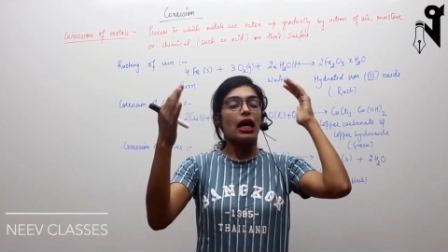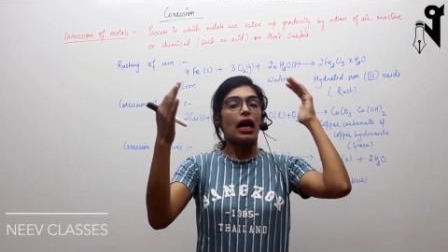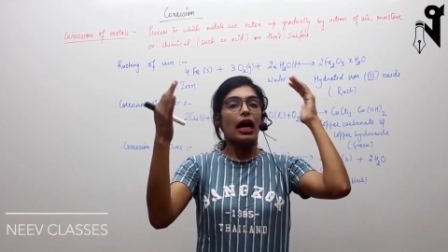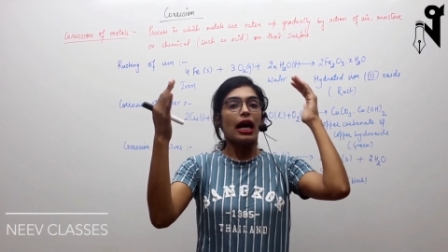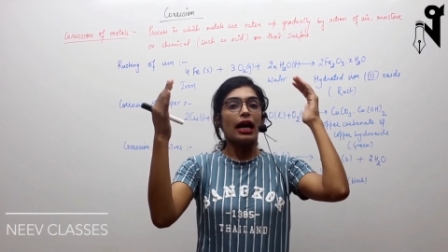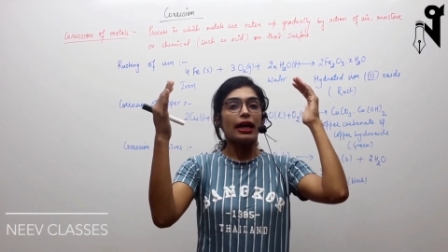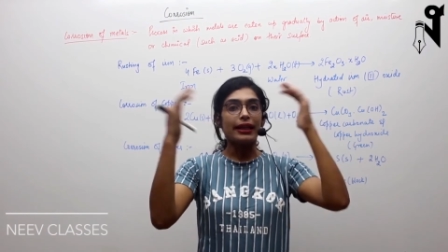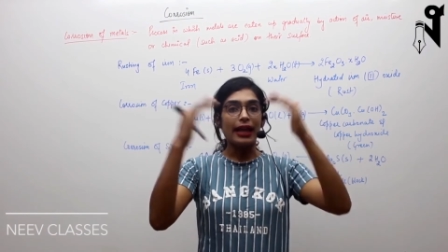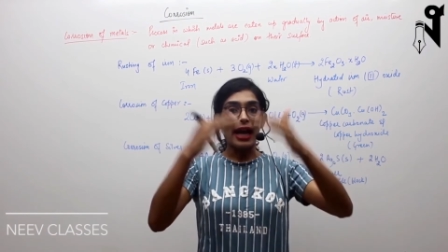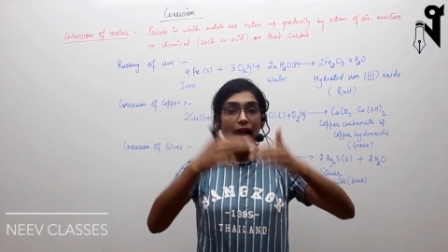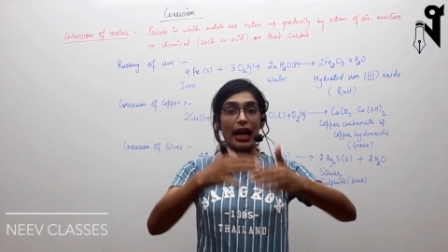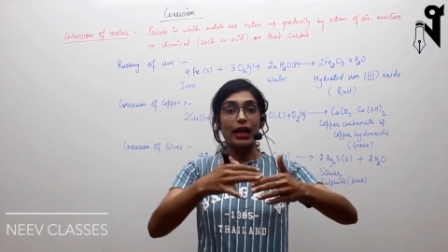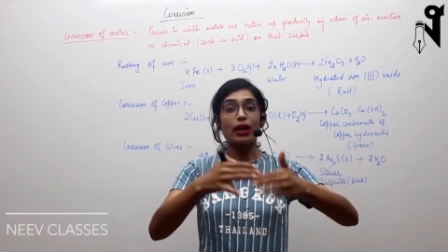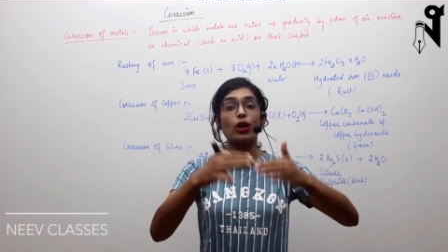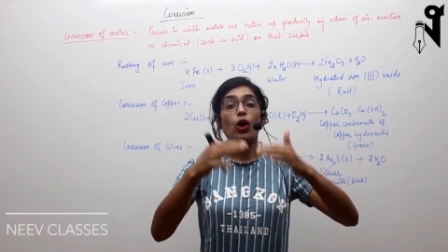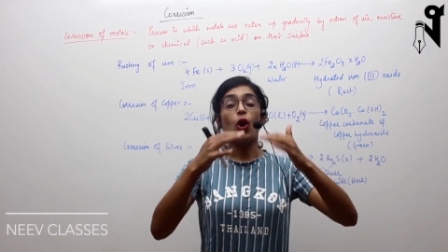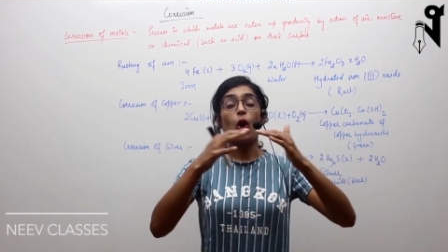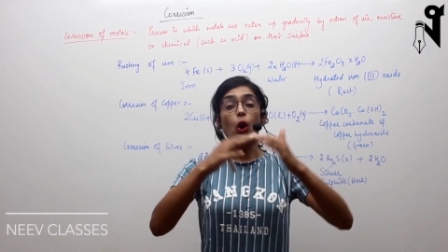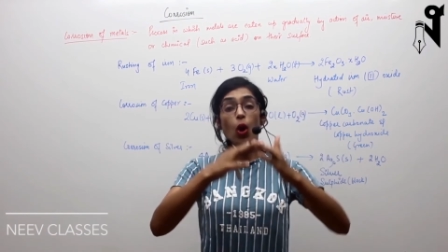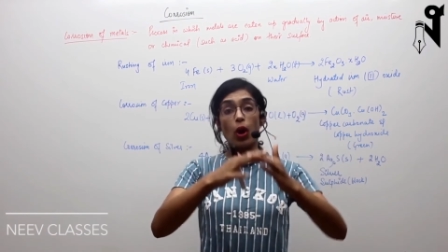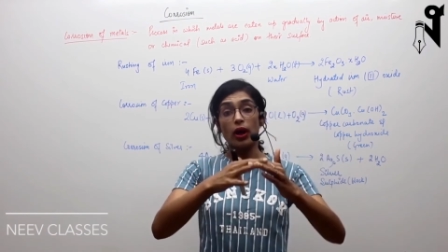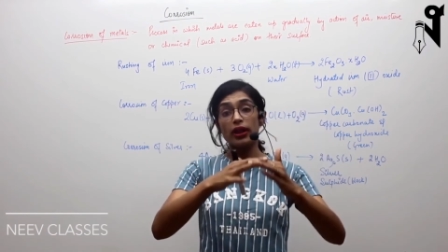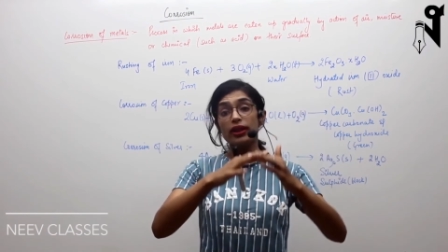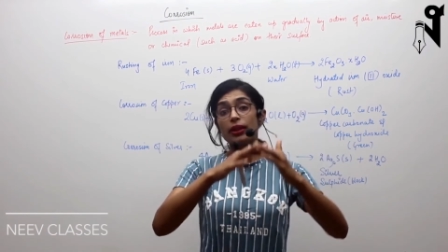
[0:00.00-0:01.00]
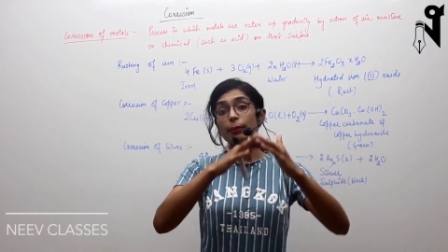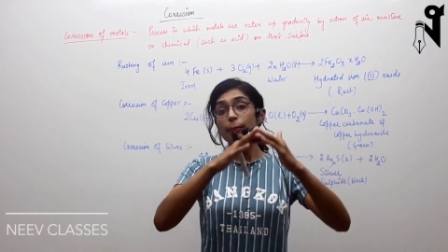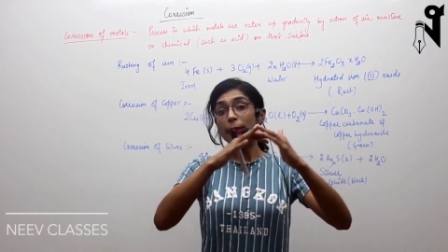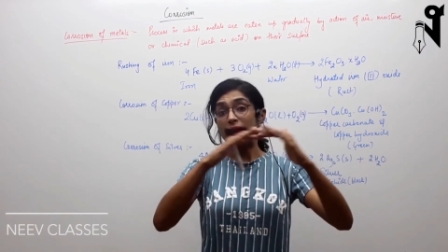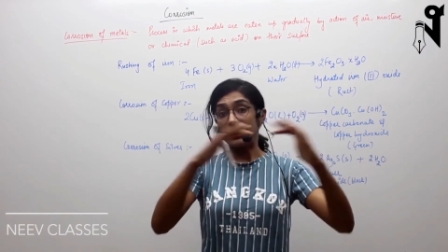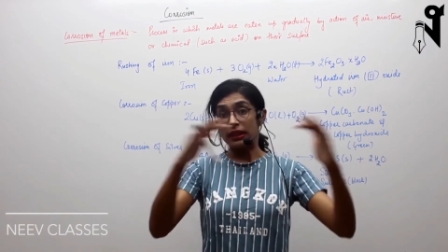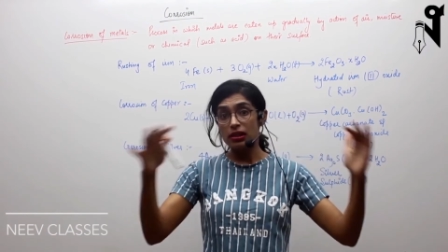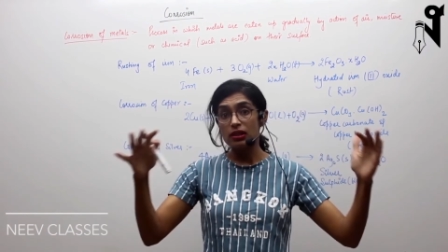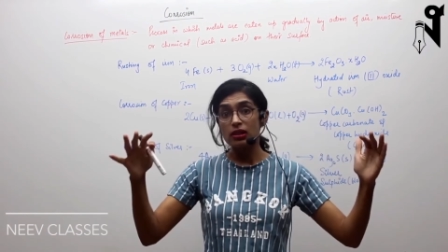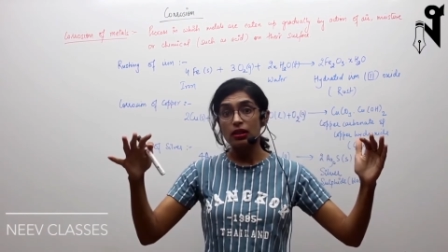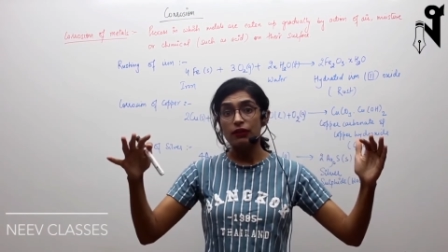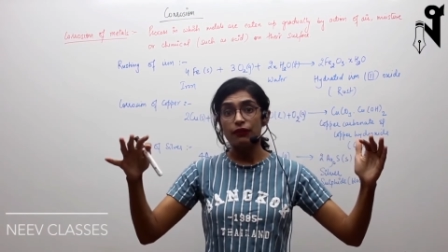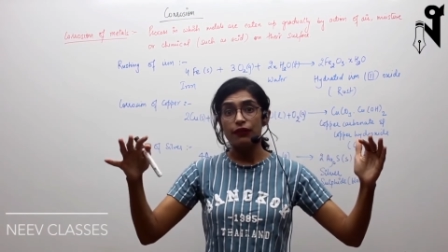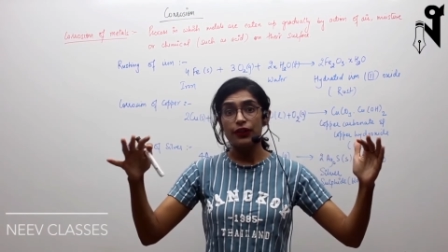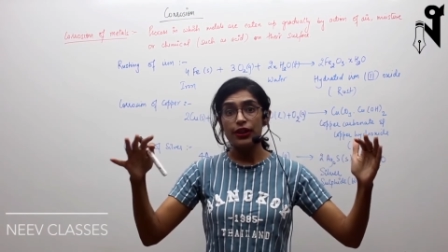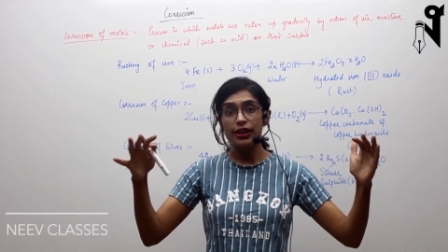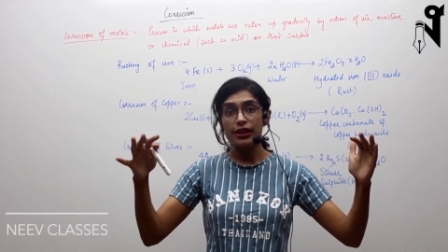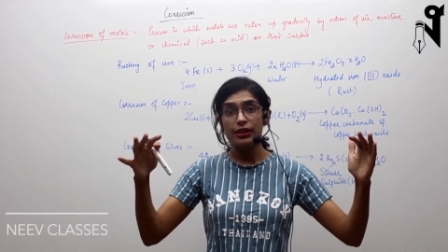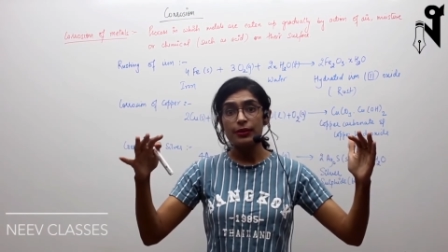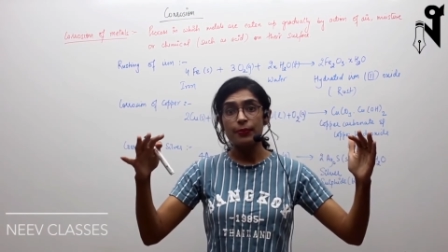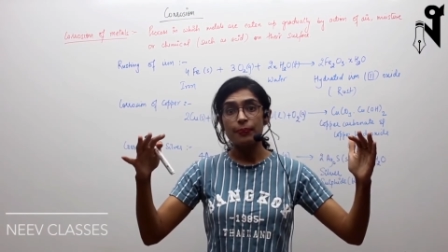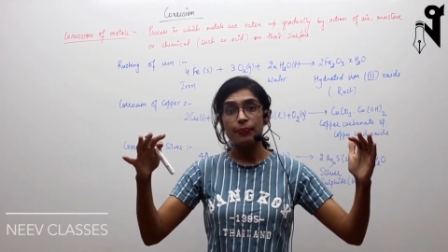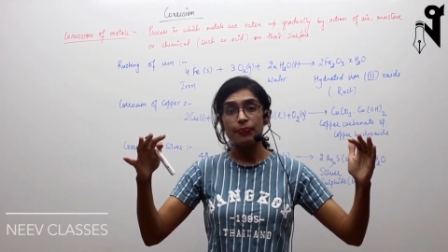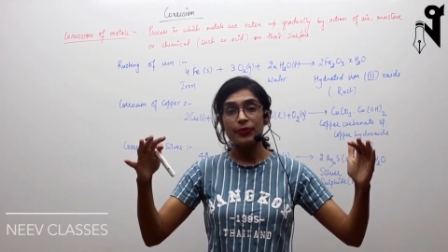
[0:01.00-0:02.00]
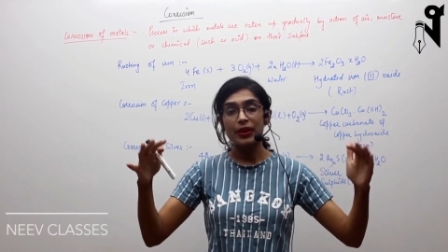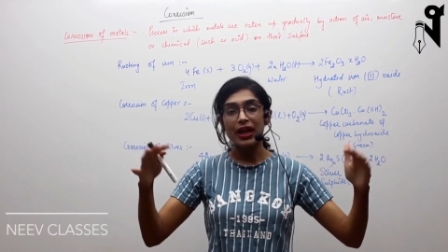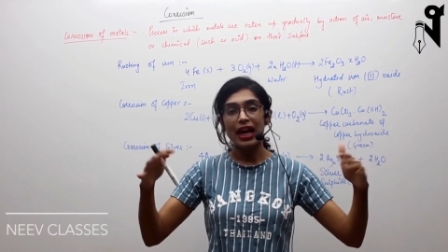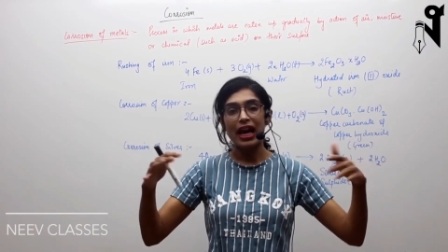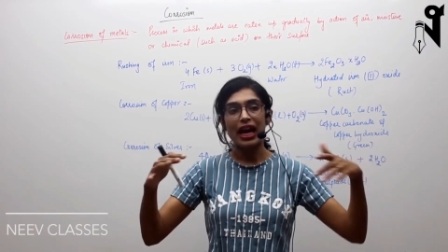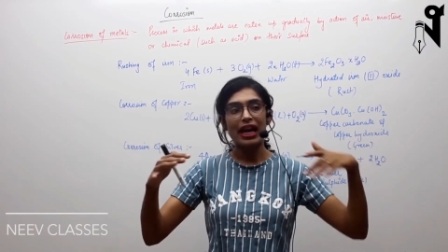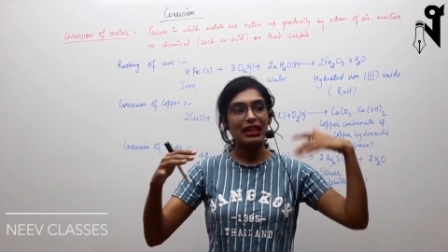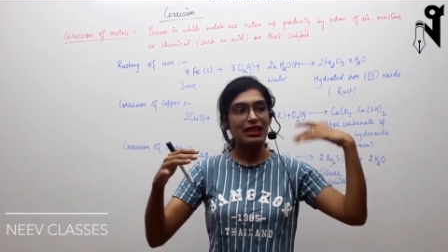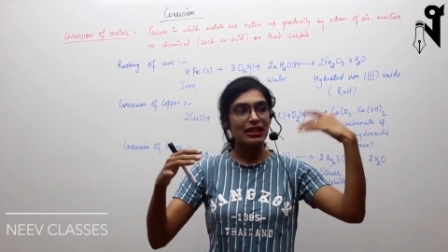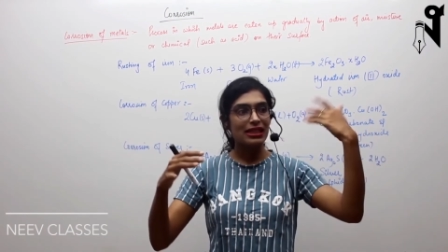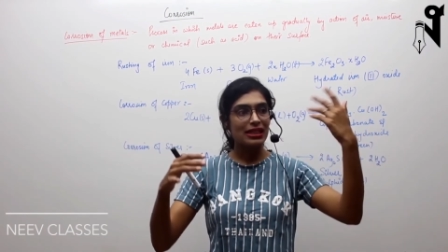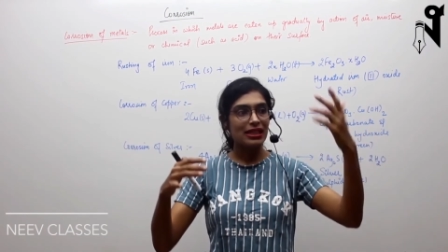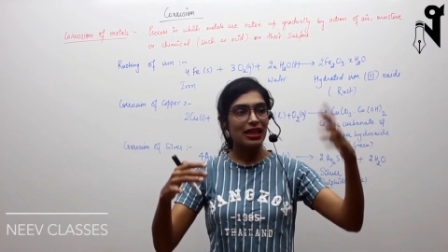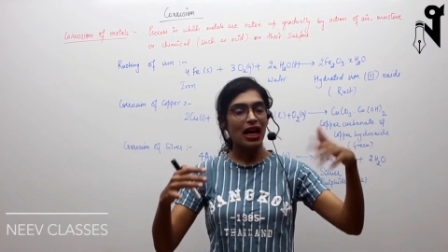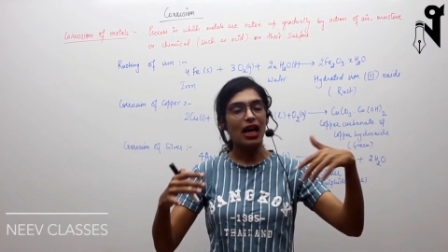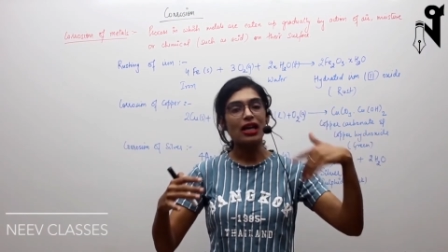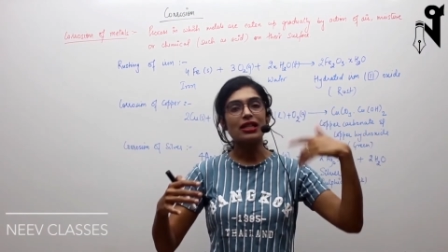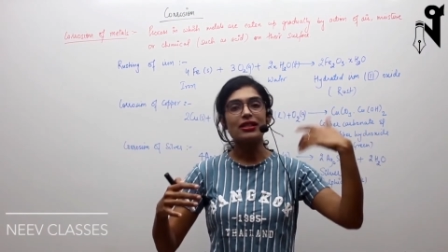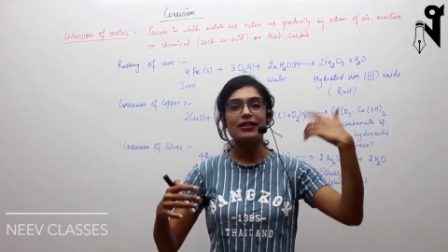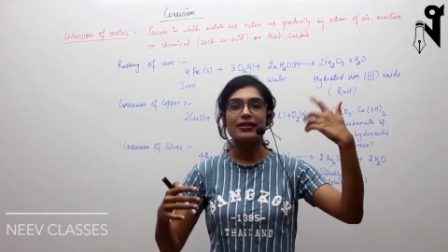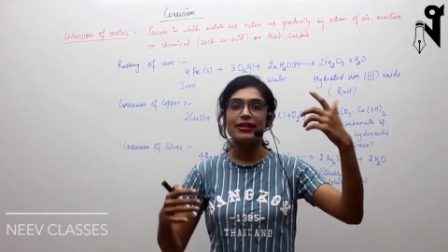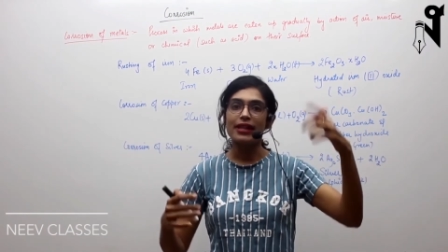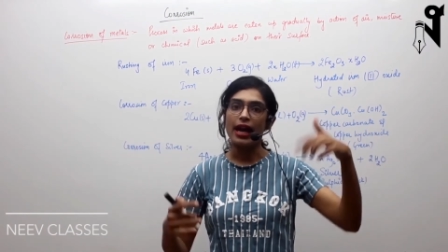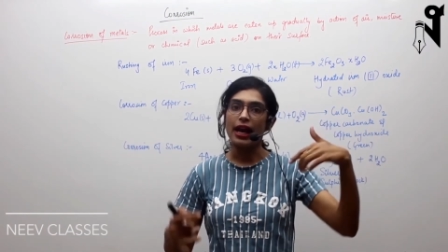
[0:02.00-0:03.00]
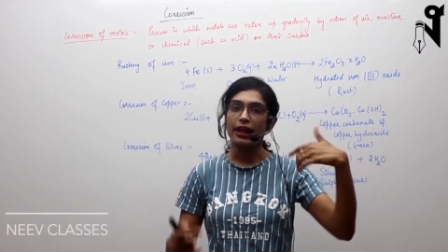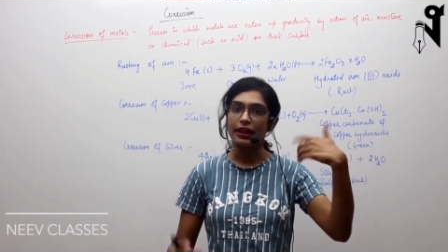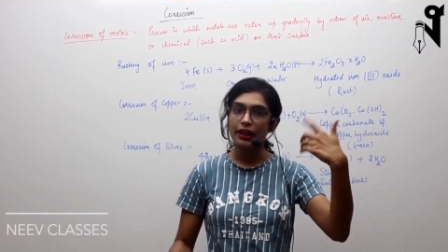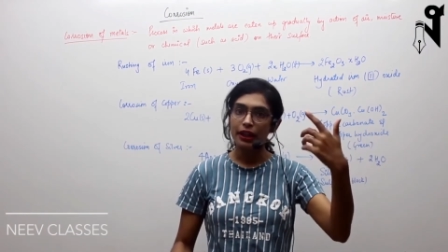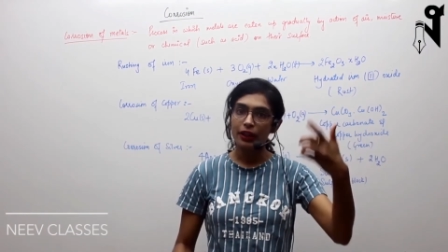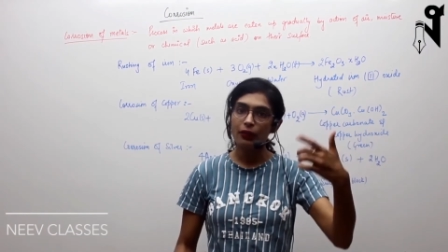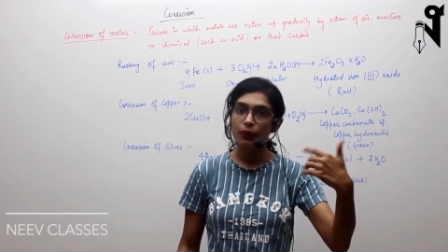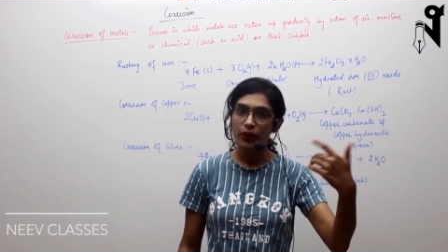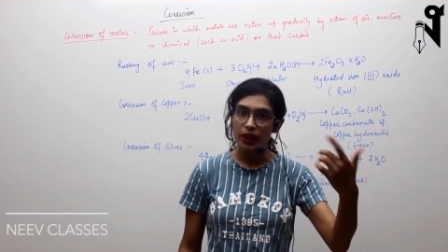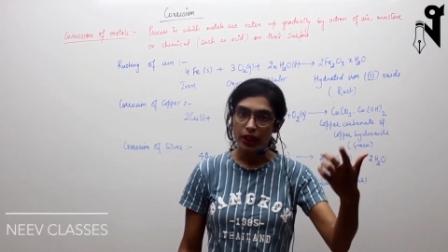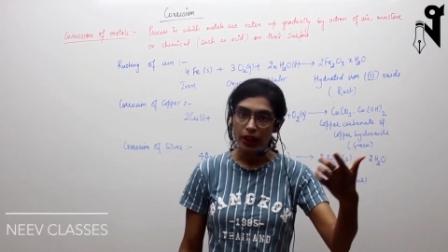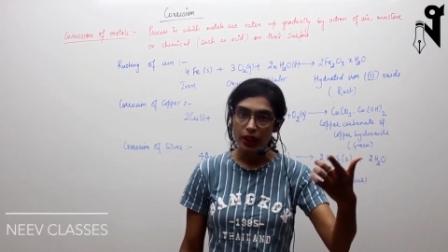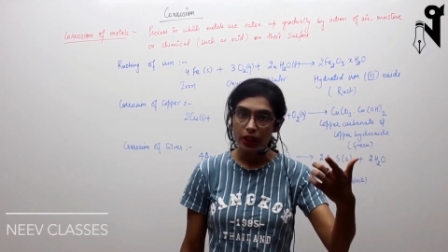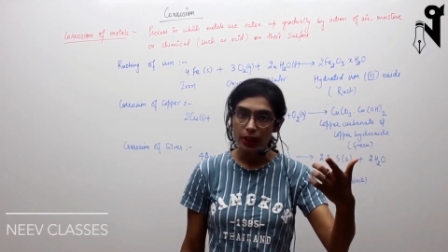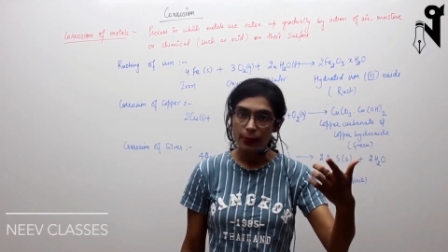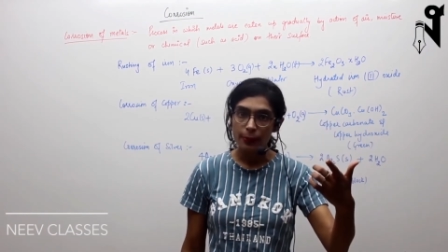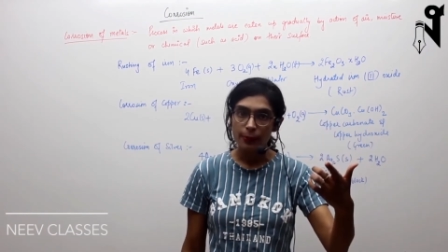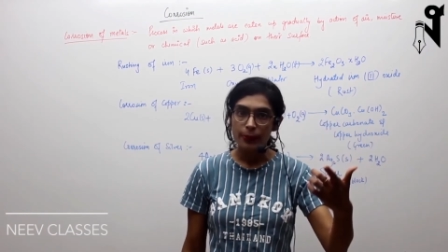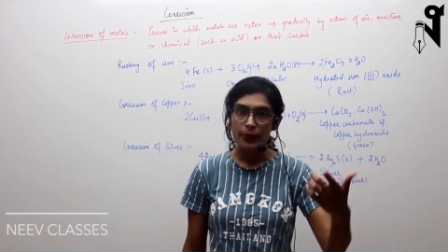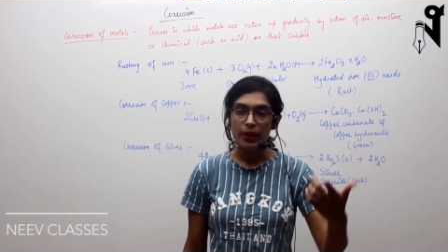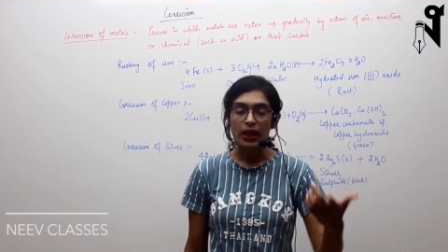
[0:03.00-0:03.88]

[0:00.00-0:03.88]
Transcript: attack on the metal surface and starts reacting with it,